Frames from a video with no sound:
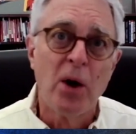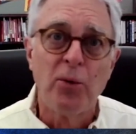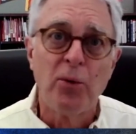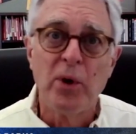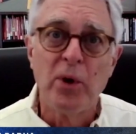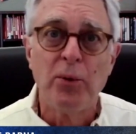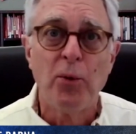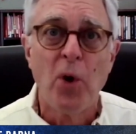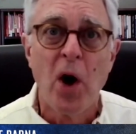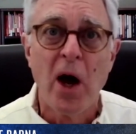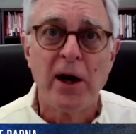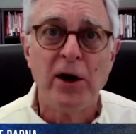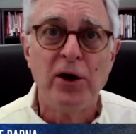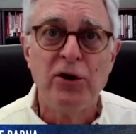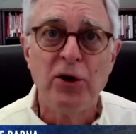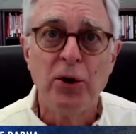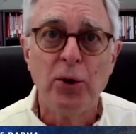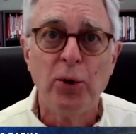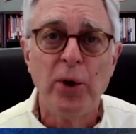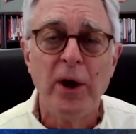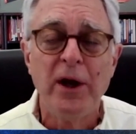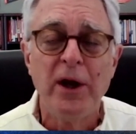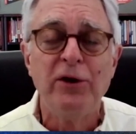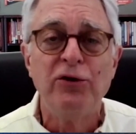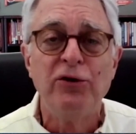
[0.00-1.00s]
what we want to
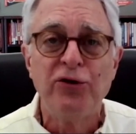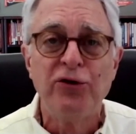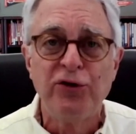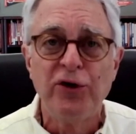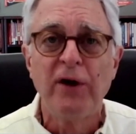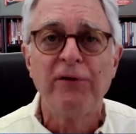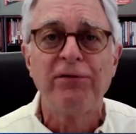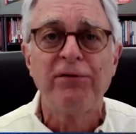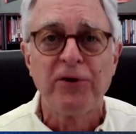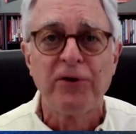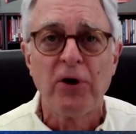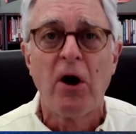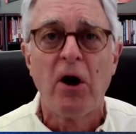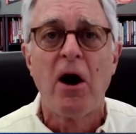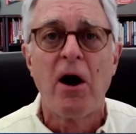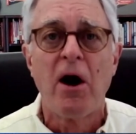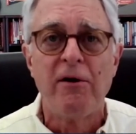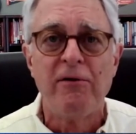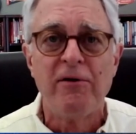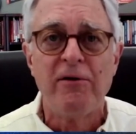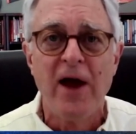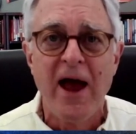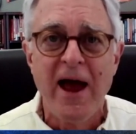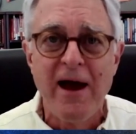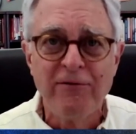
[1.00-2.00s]
do is shift
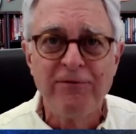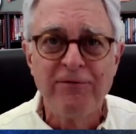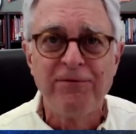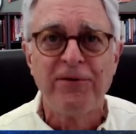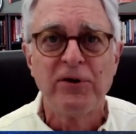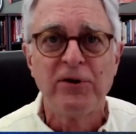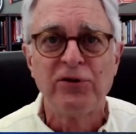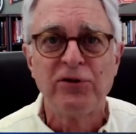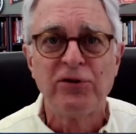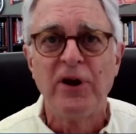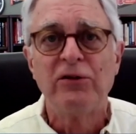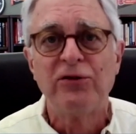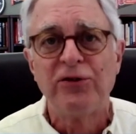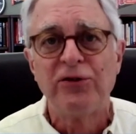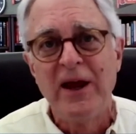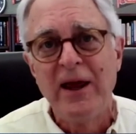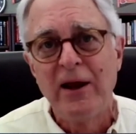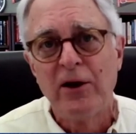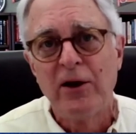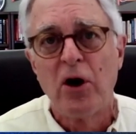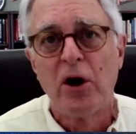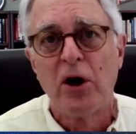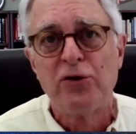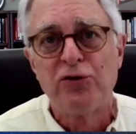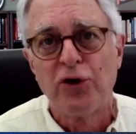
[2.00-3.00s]
our emphasis
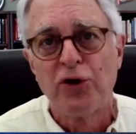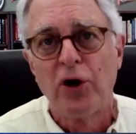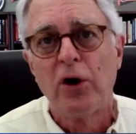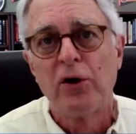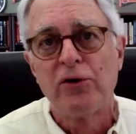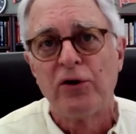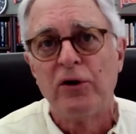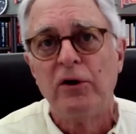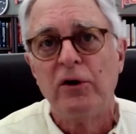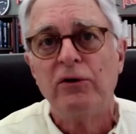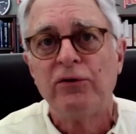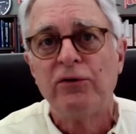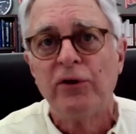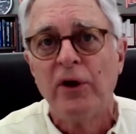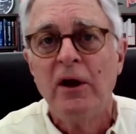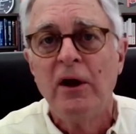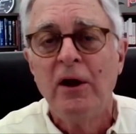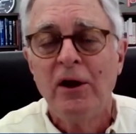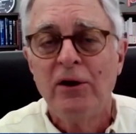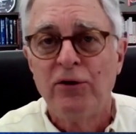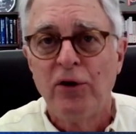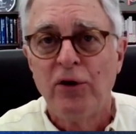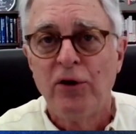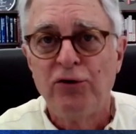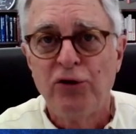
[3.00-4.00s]
in our churches
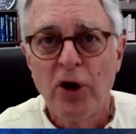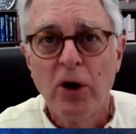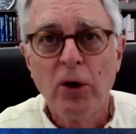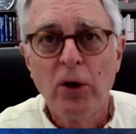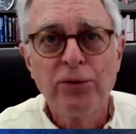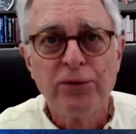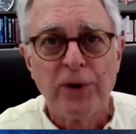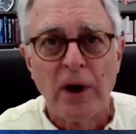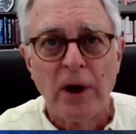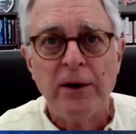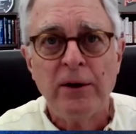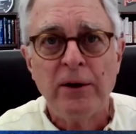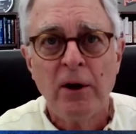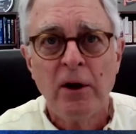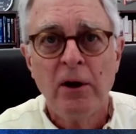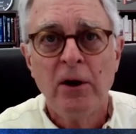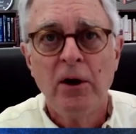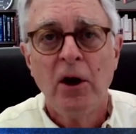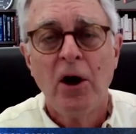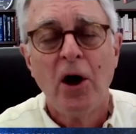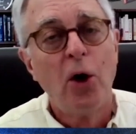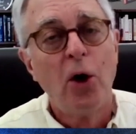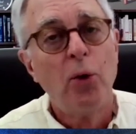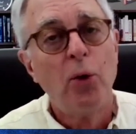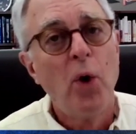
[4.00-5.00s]
to children,
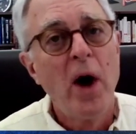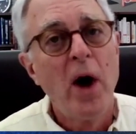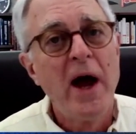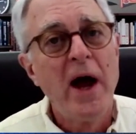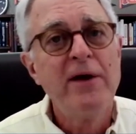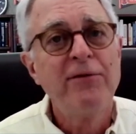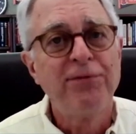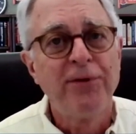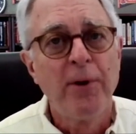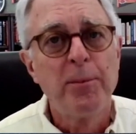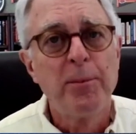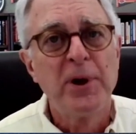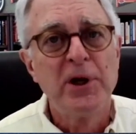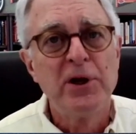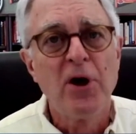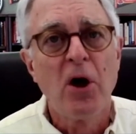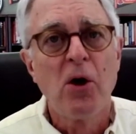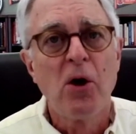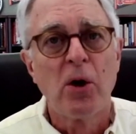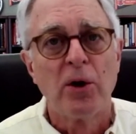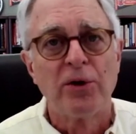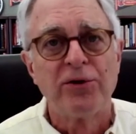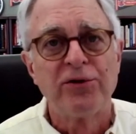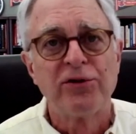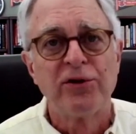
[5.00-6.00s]
away from
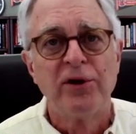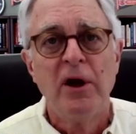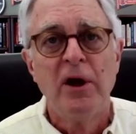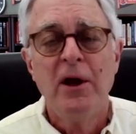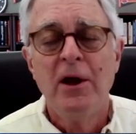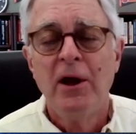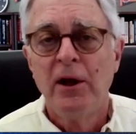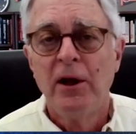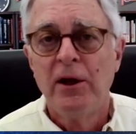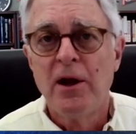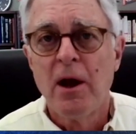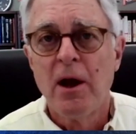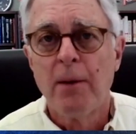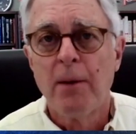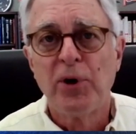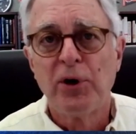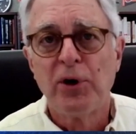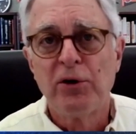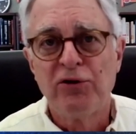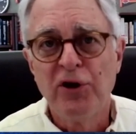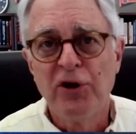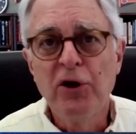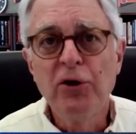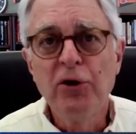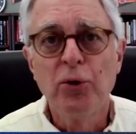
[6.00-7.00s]
adults.
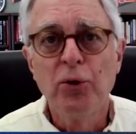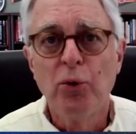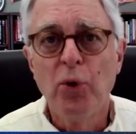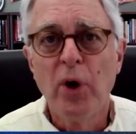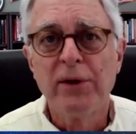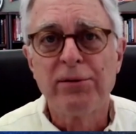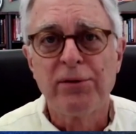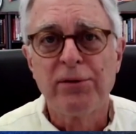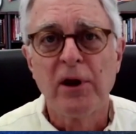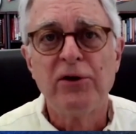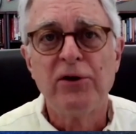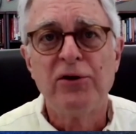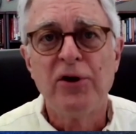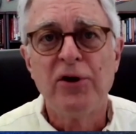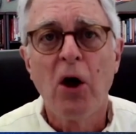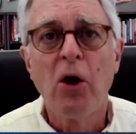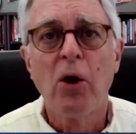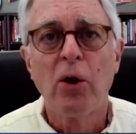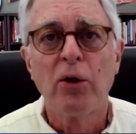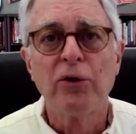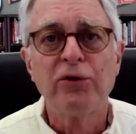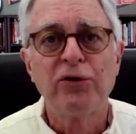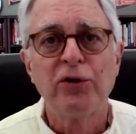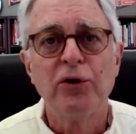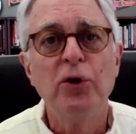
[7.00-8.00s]
Number two, with
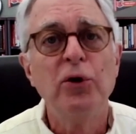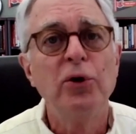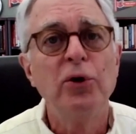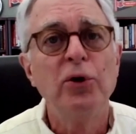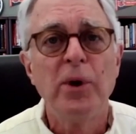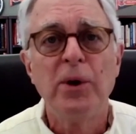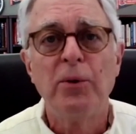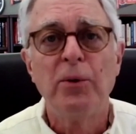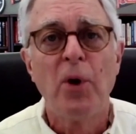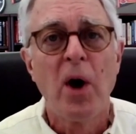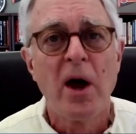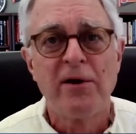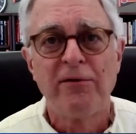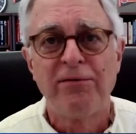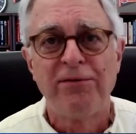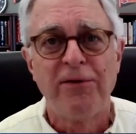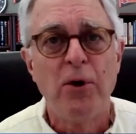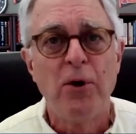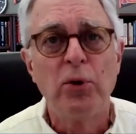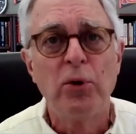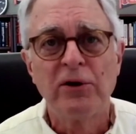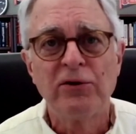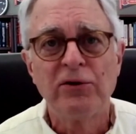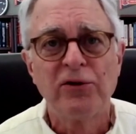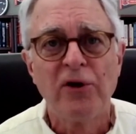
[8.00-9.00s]
adults, who do we want to
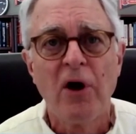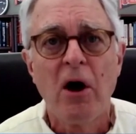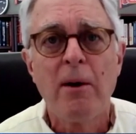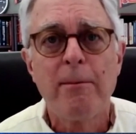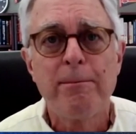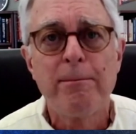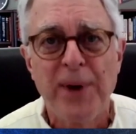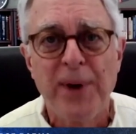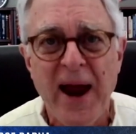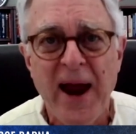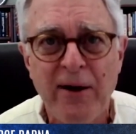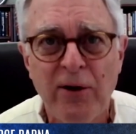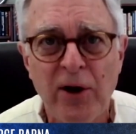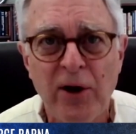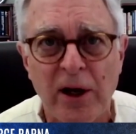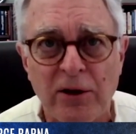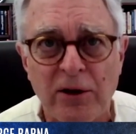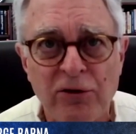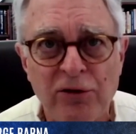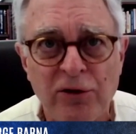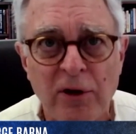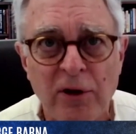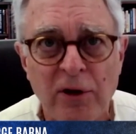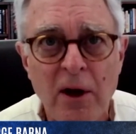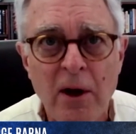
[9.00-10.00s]
focus on?
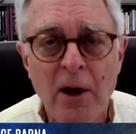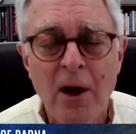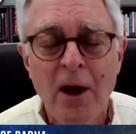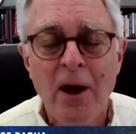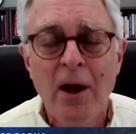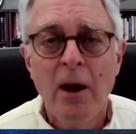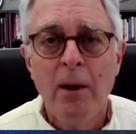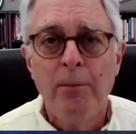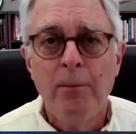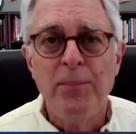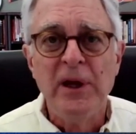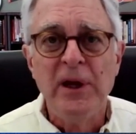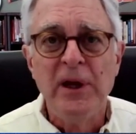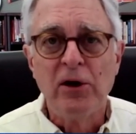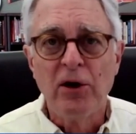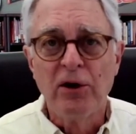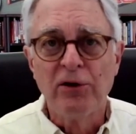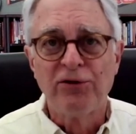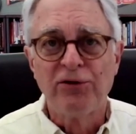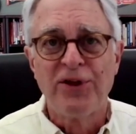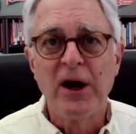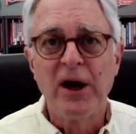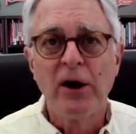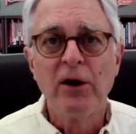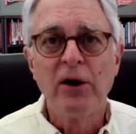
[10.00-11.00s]
Parents,
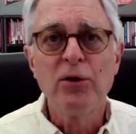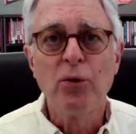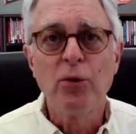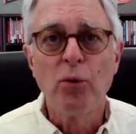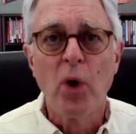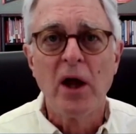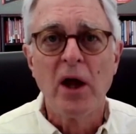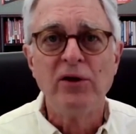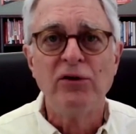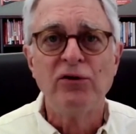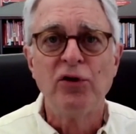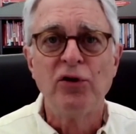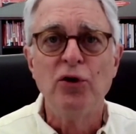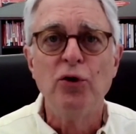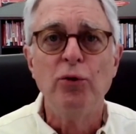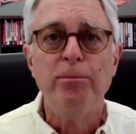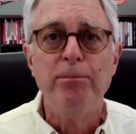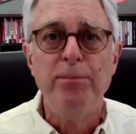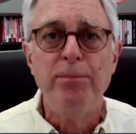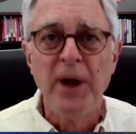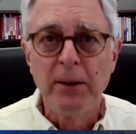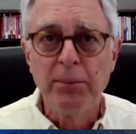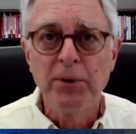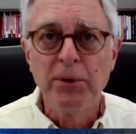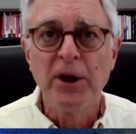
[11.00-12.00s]
because they're the ones who
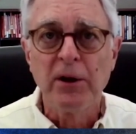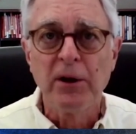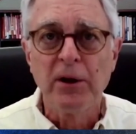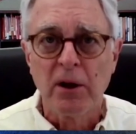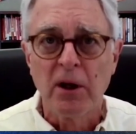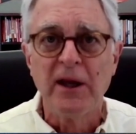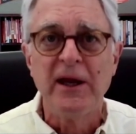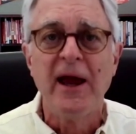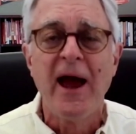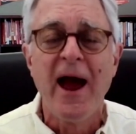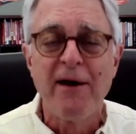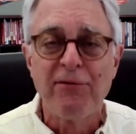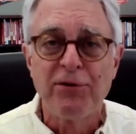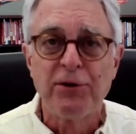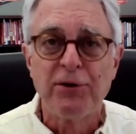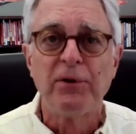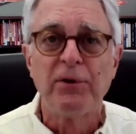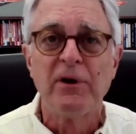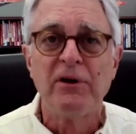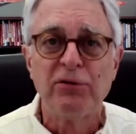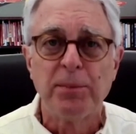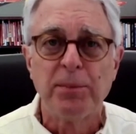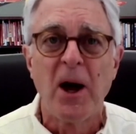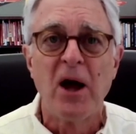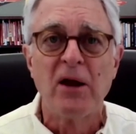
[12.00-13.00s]
biblically have the
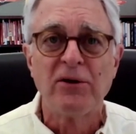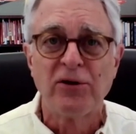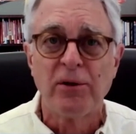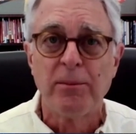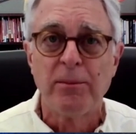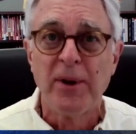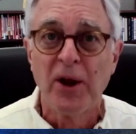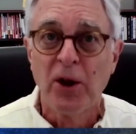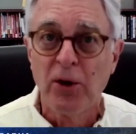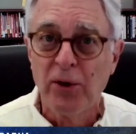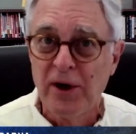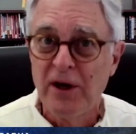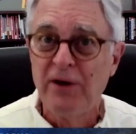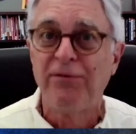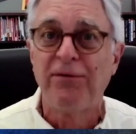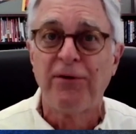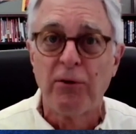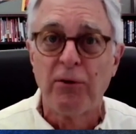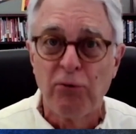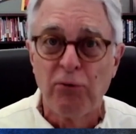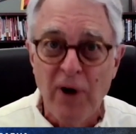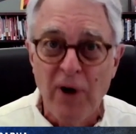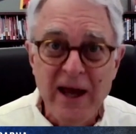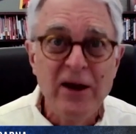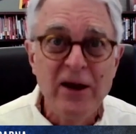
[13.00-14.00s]
responsibility
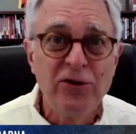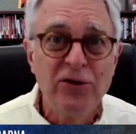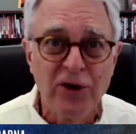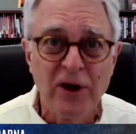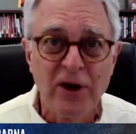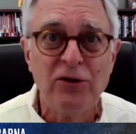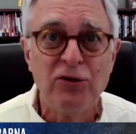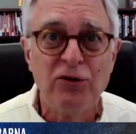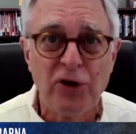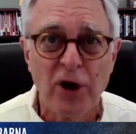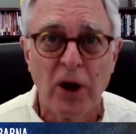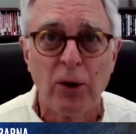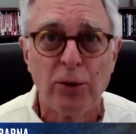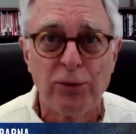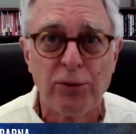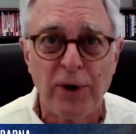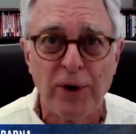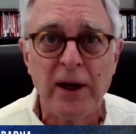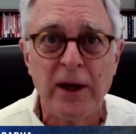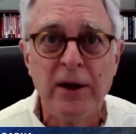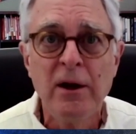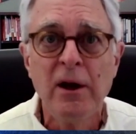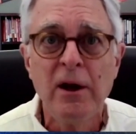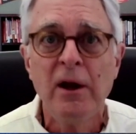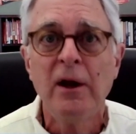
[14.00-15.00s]
for raising
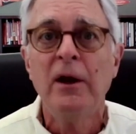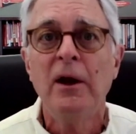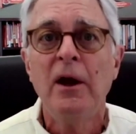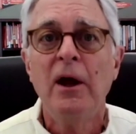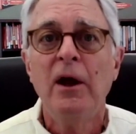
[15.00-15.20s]
children